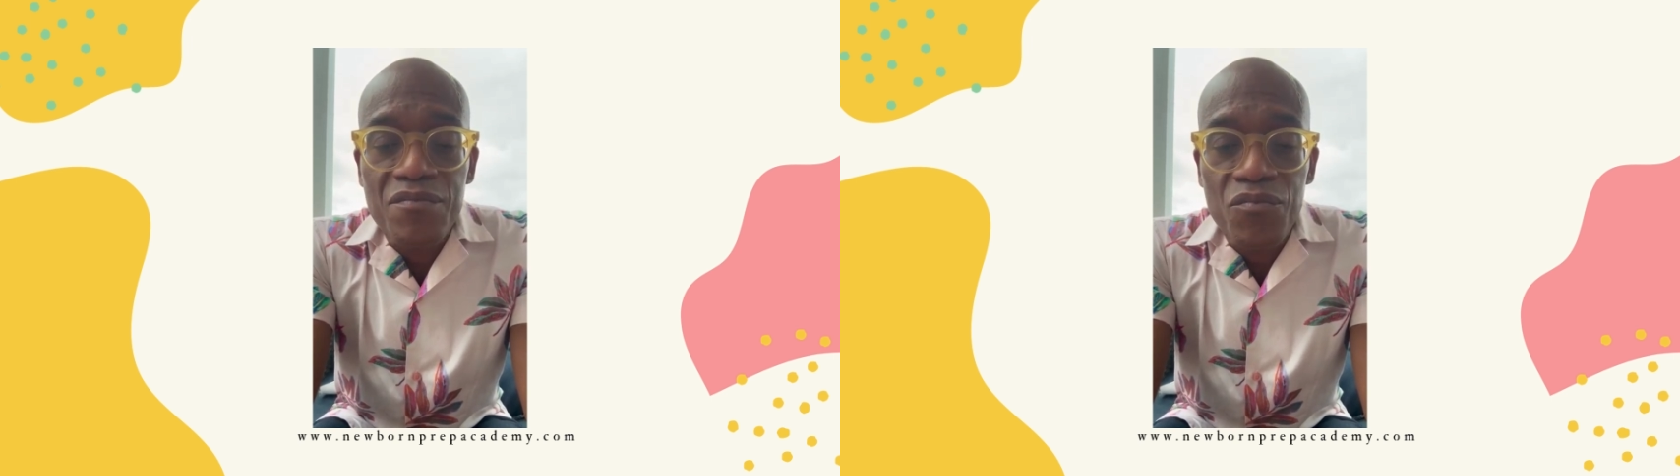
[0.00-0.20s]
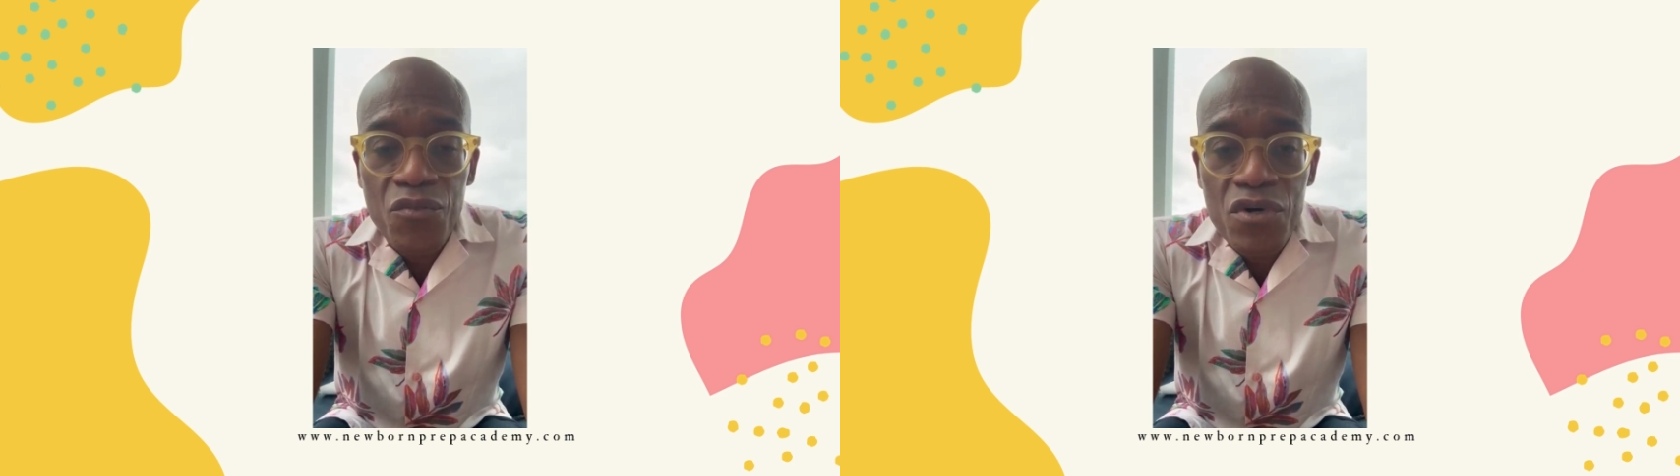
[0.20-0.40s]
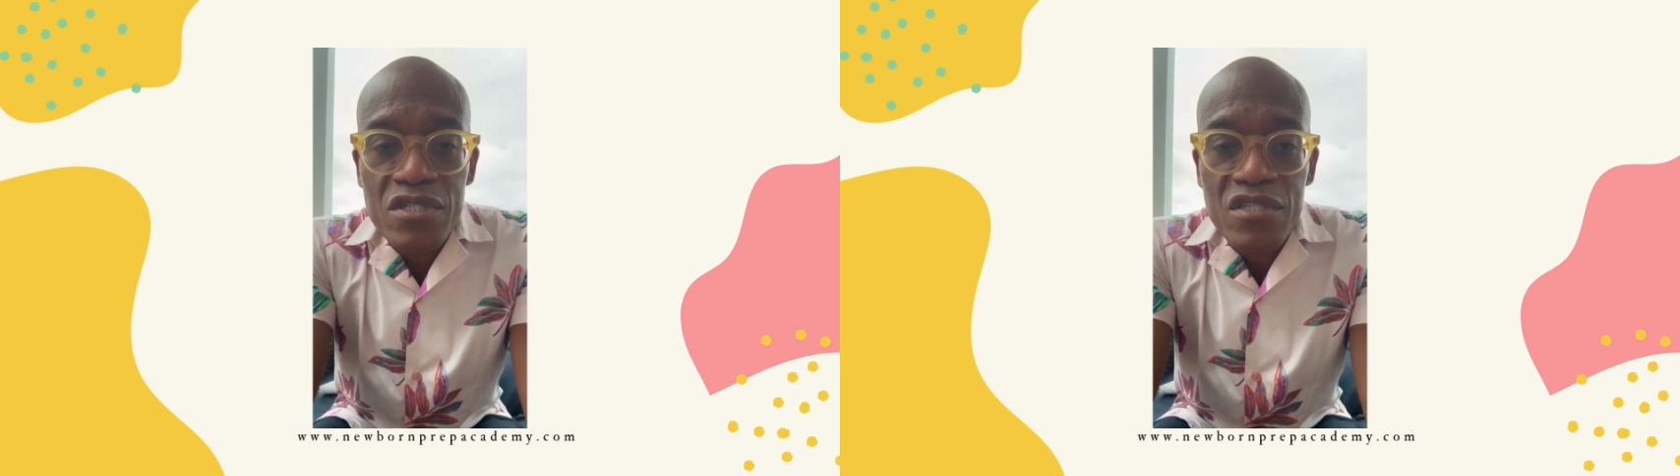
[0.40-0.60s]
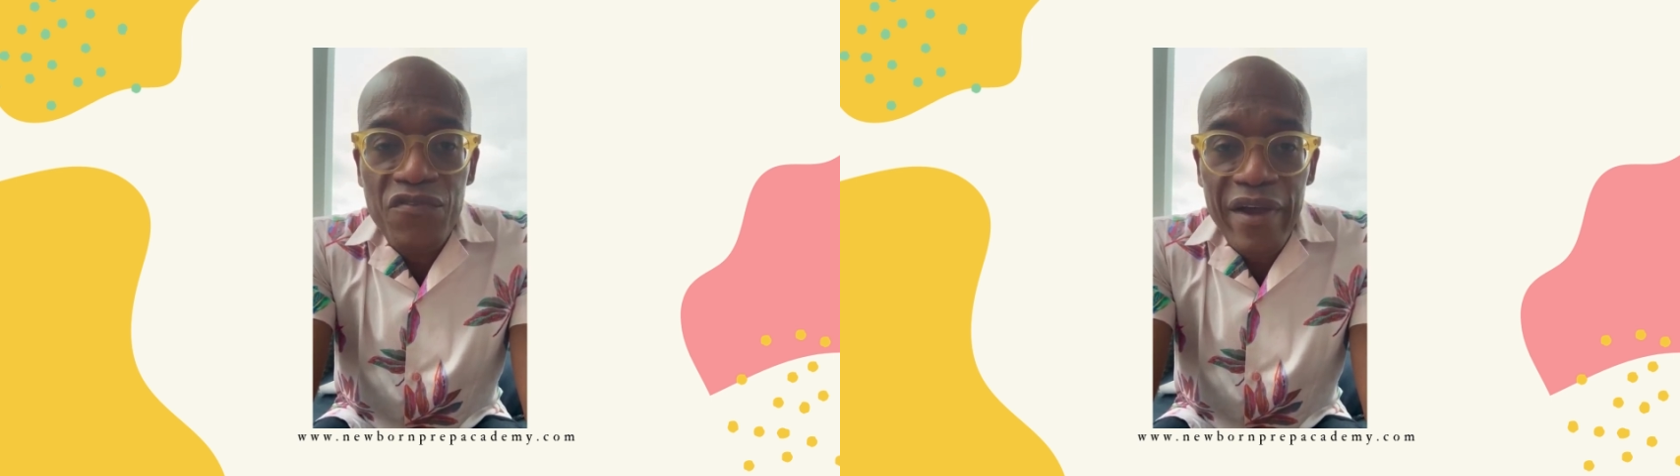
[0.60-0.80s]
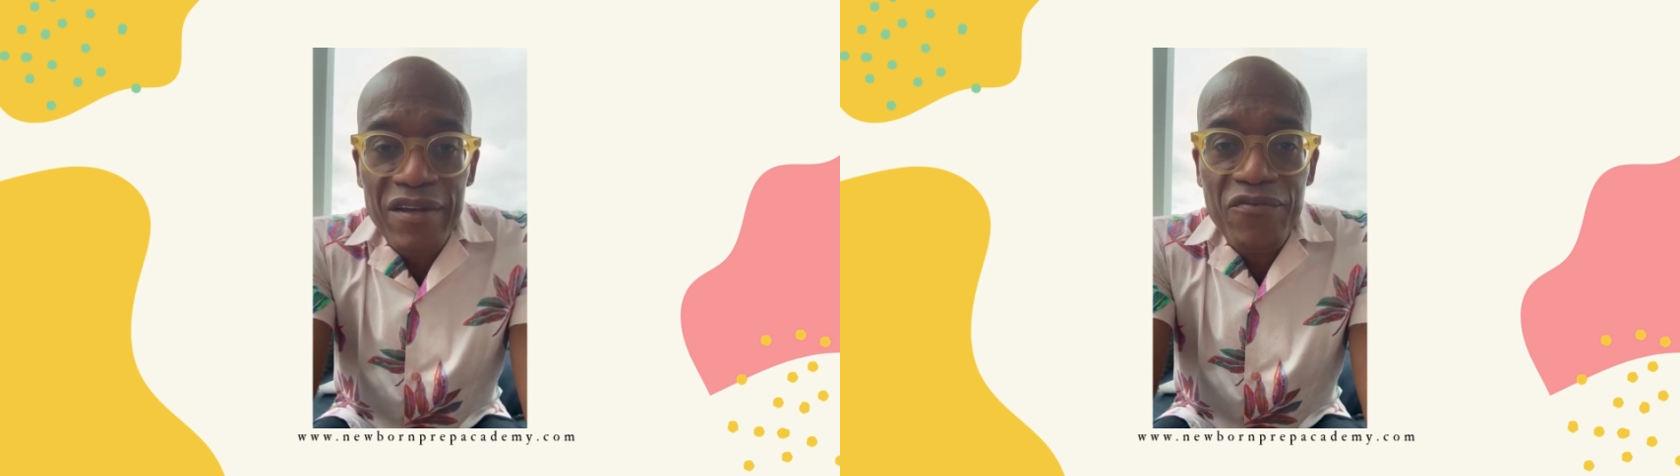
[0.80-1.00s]

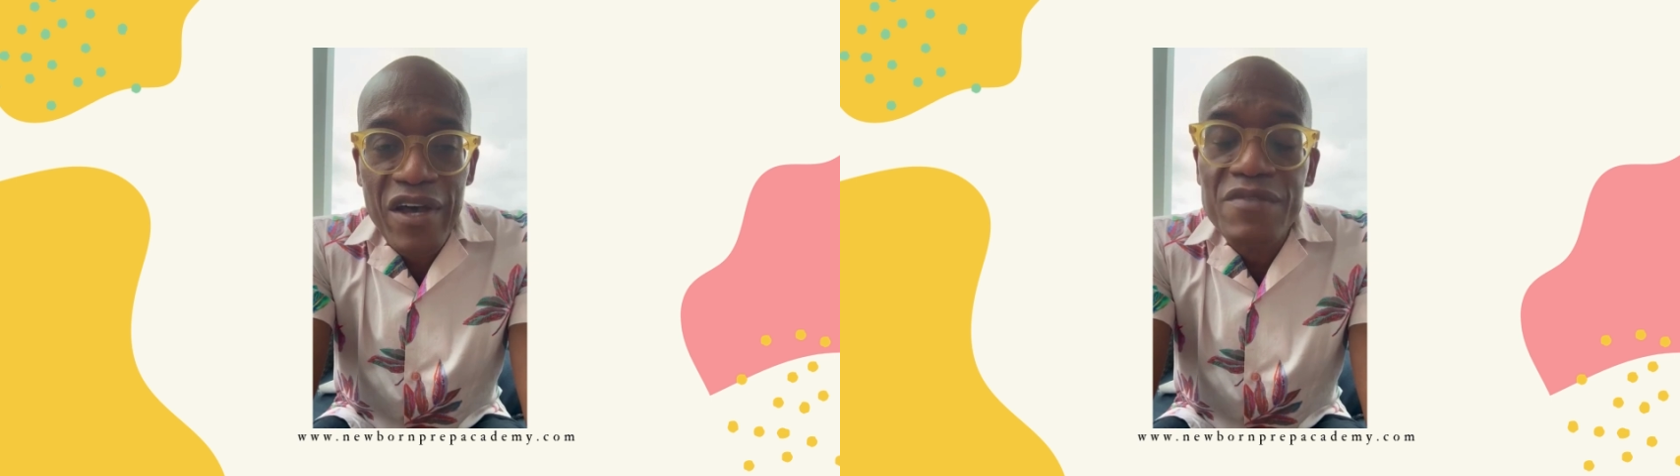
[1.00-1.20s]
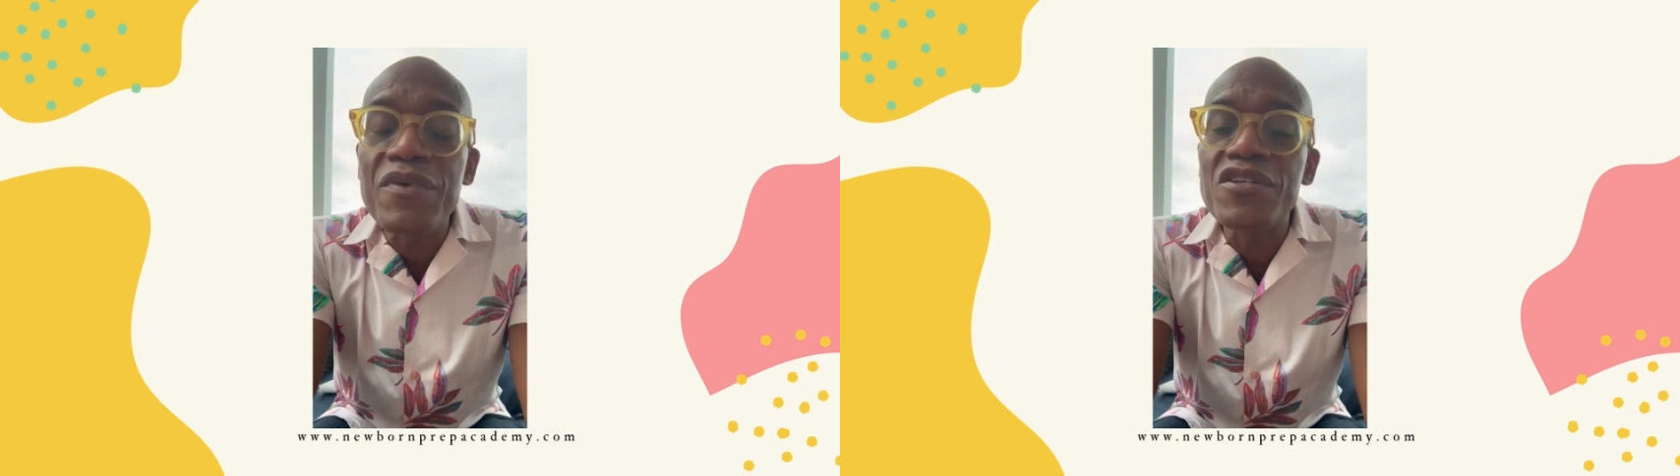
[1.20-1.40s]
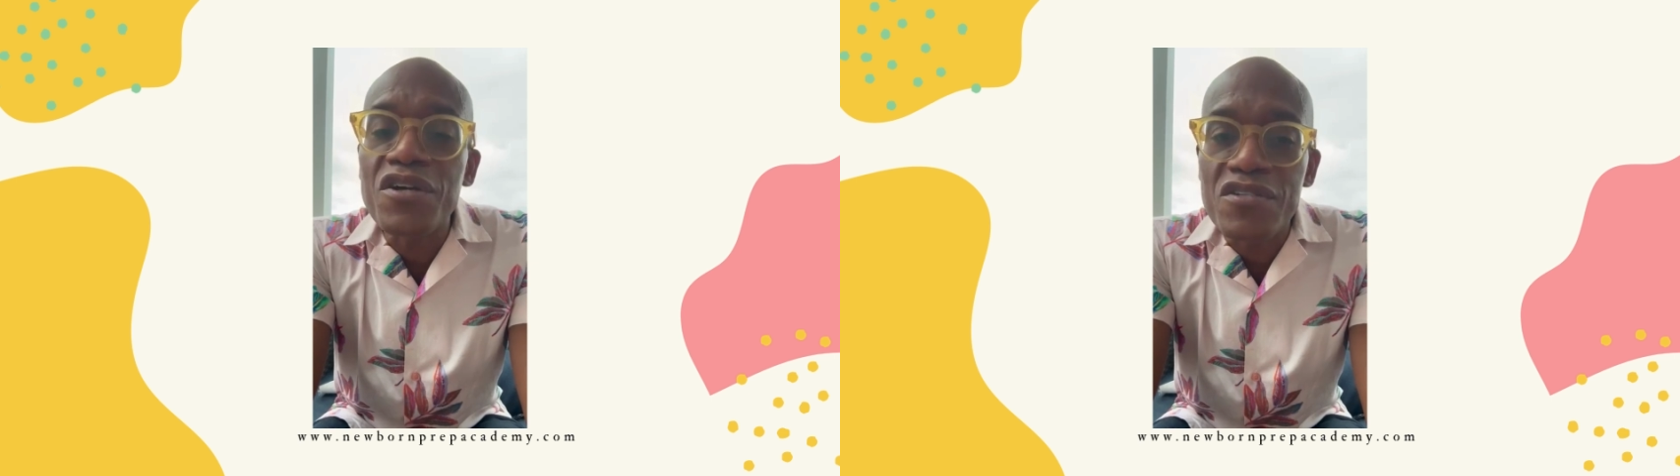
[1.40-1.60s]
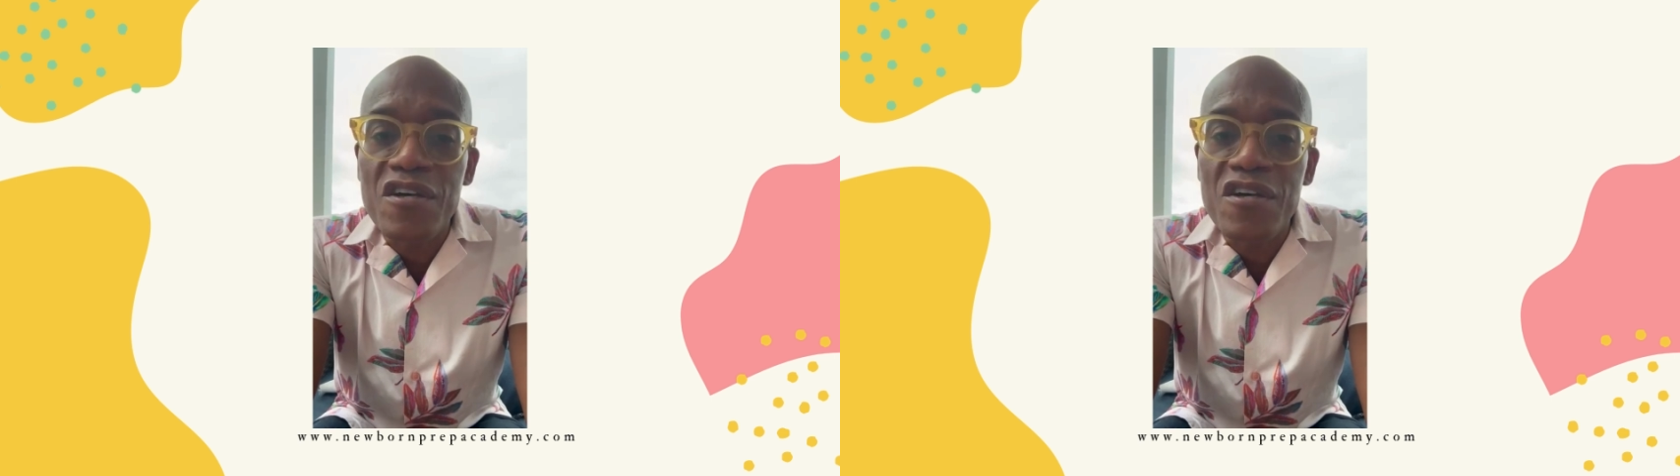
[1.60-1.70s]
vast majority